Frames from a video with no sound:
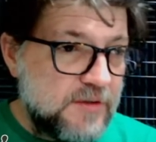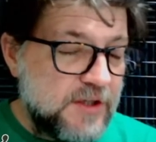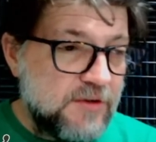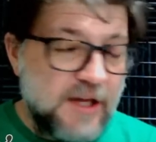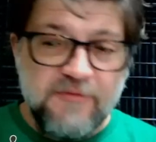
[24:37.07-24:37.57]

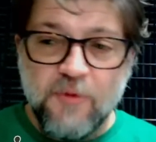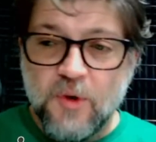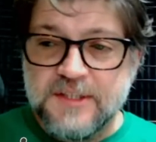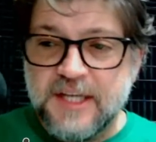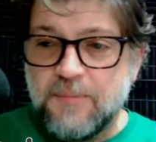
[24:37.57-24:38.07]
you know, like,
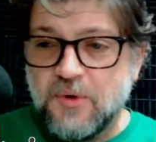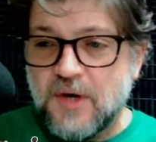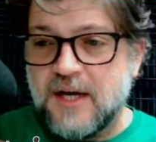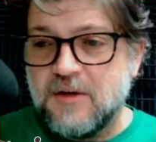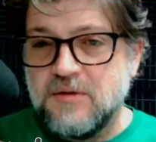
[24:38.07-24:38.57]
for example,
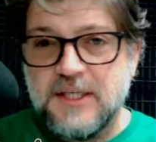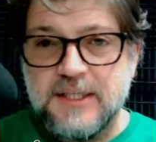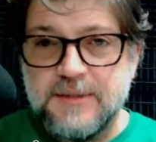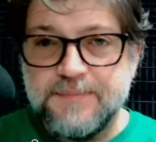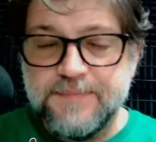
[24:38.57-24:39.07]

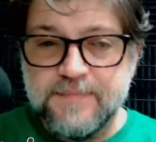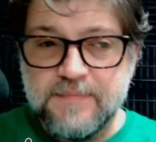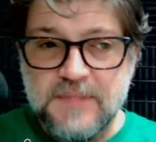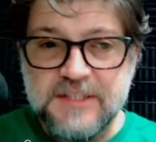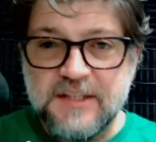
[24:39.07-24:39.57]

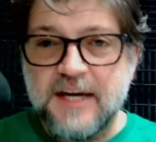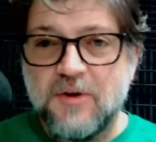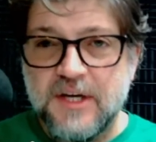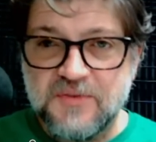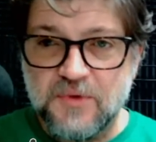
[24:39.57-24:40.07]
let's
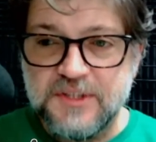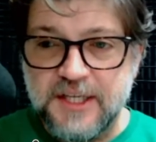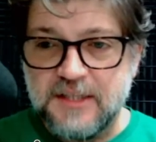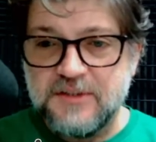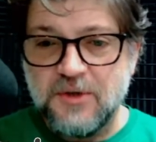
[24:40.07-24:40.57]
digress for a
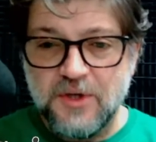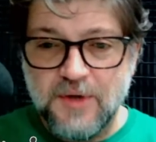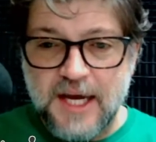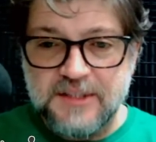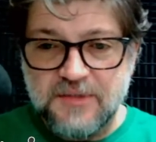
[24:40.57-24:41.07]
second. So you
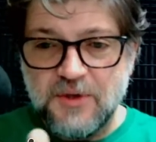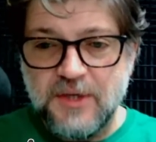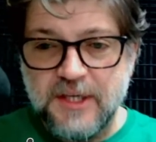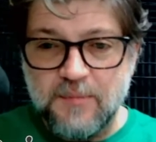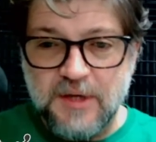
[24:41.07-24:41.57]
guys, if you
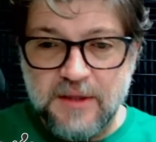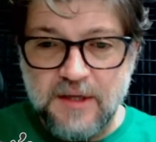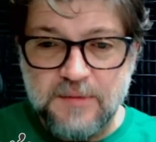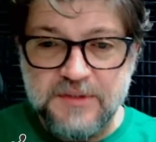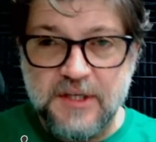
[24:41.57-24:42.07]
can give me a
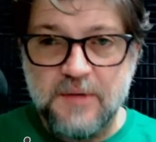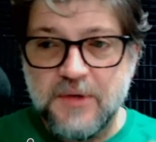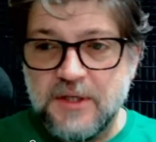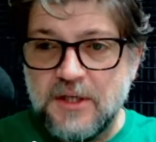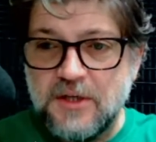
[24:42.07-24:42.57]
thumbs up,
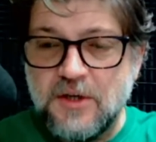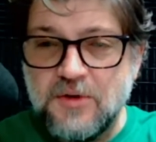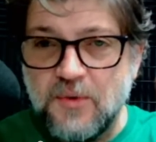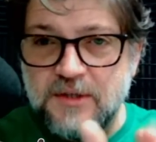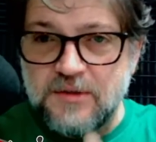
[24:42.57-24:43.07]

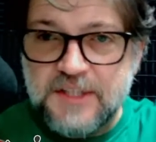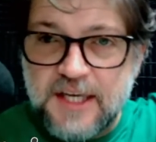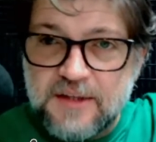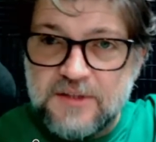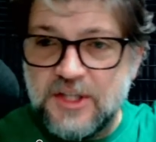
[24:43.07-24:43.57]
you
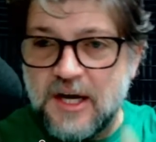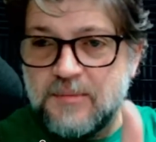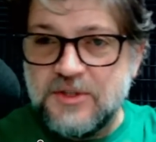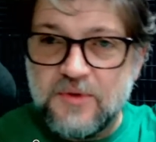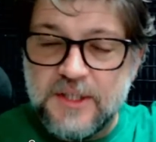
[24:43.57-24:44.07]
understand the
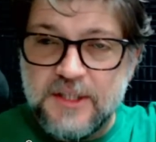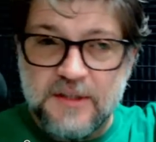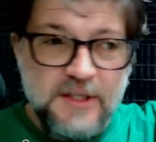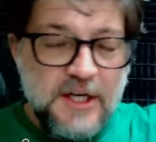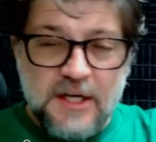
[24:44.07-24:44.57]
geometry
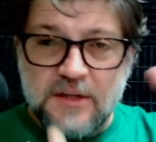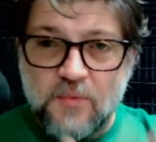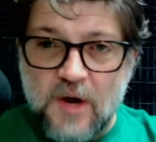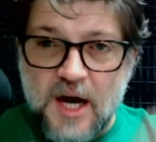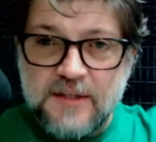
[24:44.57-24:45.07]
and the
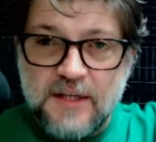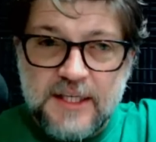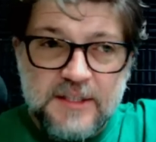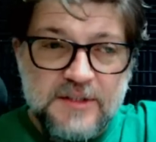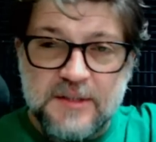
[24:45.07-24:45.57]
rod
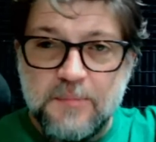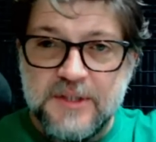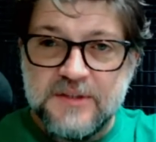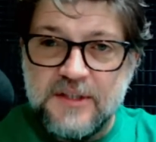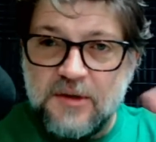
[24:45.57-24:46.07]
lengths and
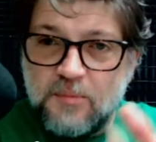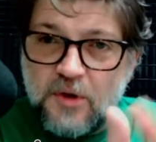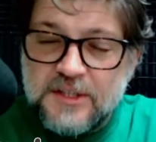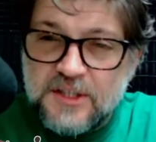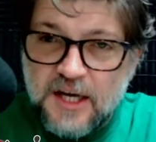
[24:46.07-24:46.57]
piston
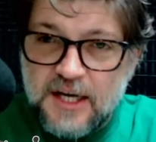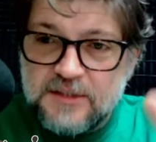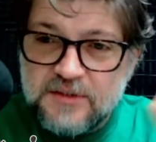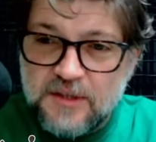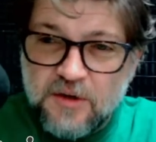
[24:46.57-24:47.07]
compression
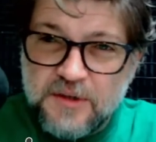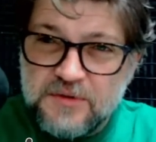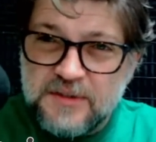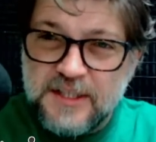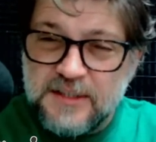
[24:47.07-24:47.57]
heights and all
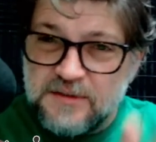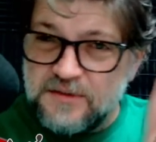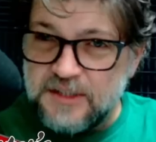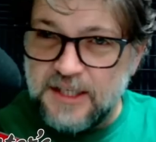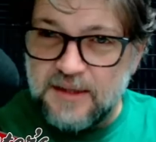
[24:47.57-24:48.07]
those
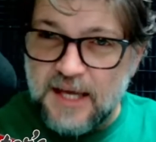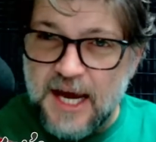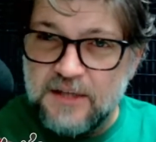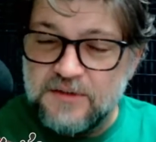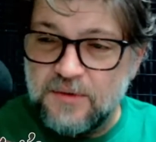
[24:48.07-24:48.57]
things to get
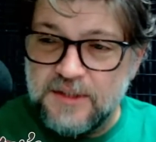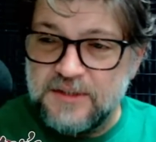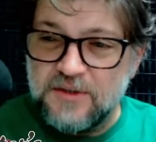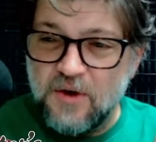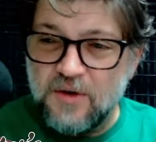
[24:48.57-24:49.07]
that. So
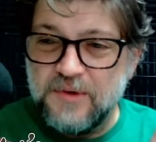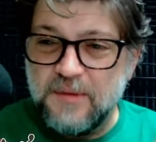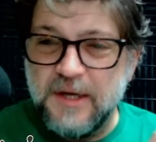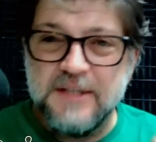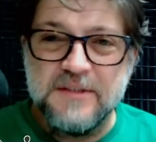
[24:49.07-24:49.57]
let's start with
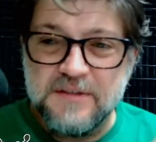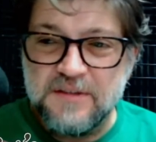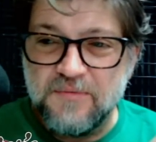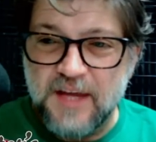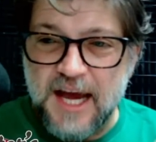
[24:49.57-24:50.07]
the
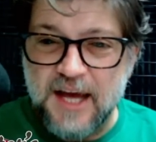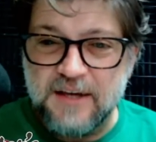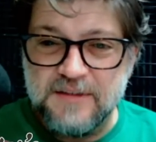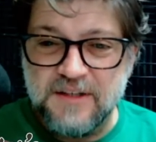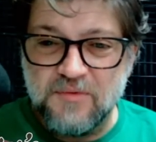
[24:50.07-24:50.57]
basis of
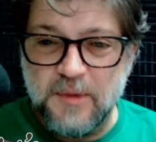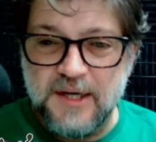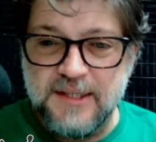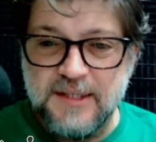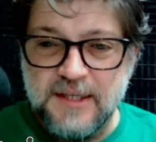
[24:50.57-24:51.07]
that. Is
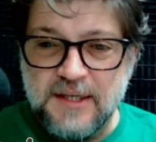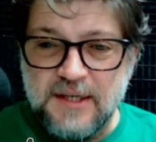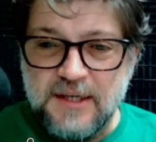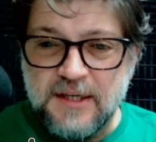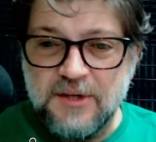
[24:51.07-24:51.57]
everybody...
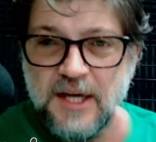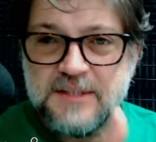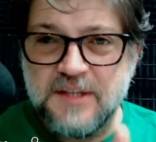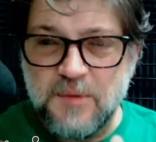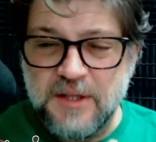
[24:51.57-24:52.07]
Can you
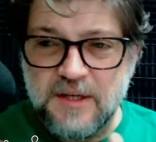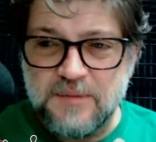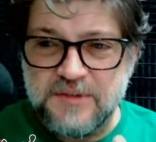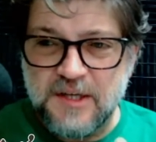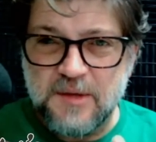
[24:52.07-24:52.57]
guys give me a
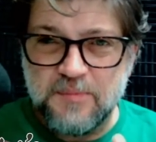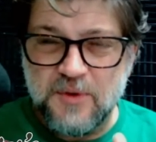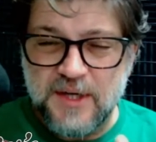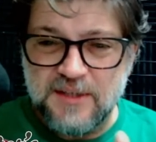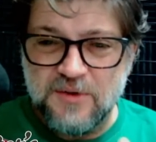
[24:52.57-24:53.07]
thumbs up?
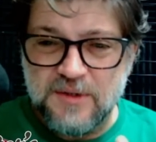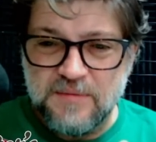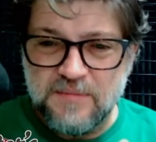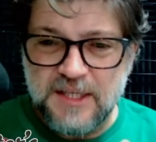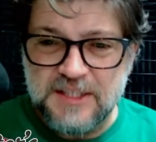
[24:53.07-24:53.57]
Do I need to
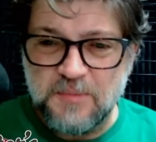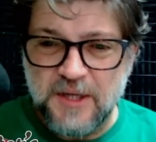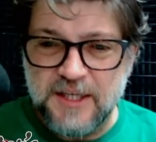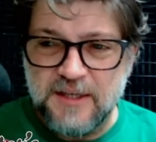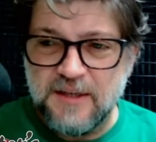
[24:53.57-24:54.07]

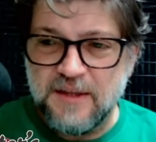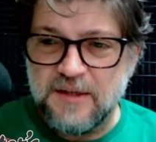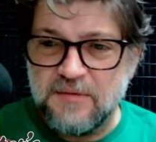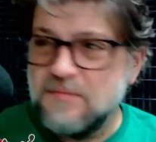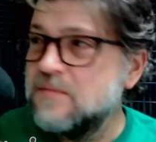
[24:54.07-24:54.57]
explain
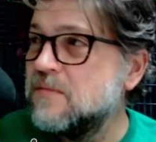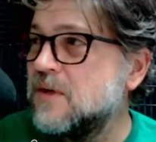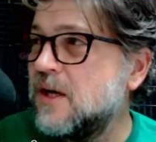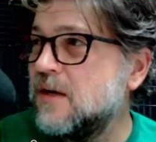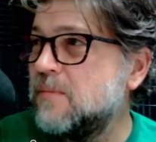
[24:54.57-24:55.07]
anything
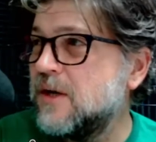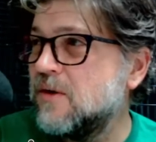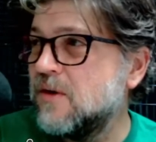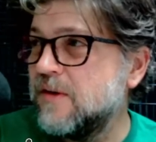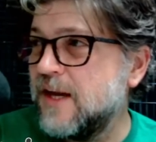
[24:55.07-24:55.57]

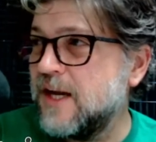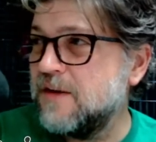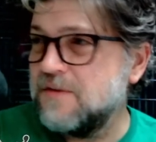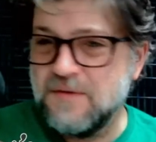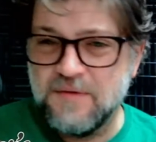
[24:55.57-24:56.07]
better on
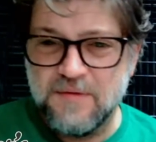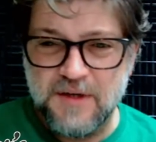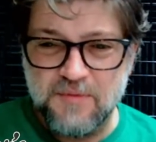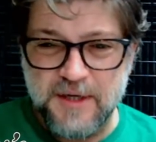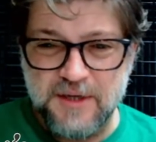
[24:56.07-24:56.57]
that?
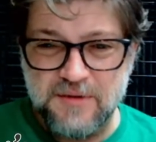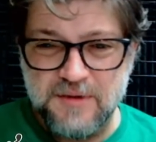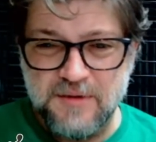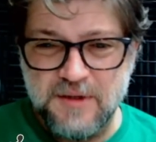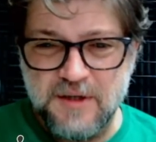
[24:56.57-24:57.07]
Everybody on
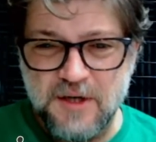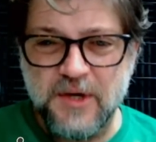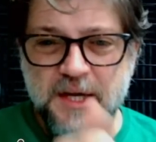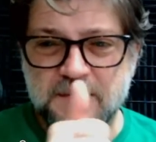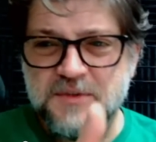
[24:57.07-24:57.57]
it?
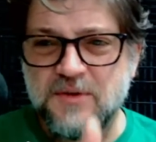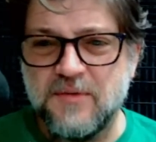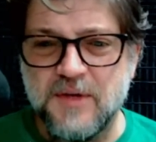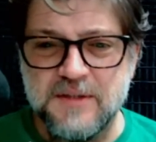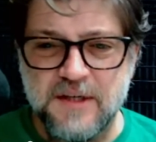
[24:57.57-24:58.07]
Okay, so
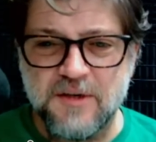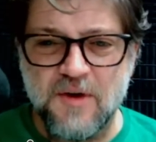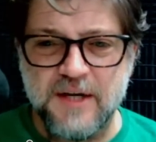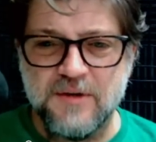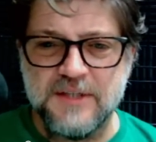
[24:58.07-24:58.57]
everybody, Duck
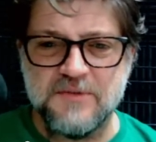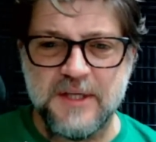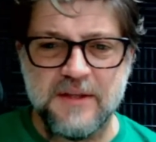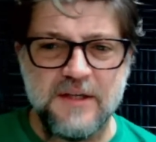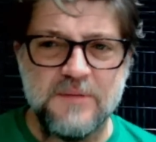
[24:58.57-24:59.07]
Rider gives
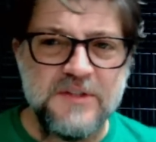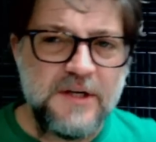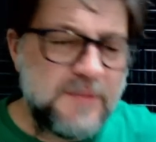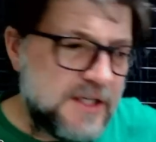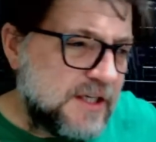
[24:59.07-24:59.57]
me a thumbs
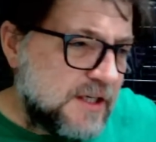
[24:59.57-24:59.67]
up.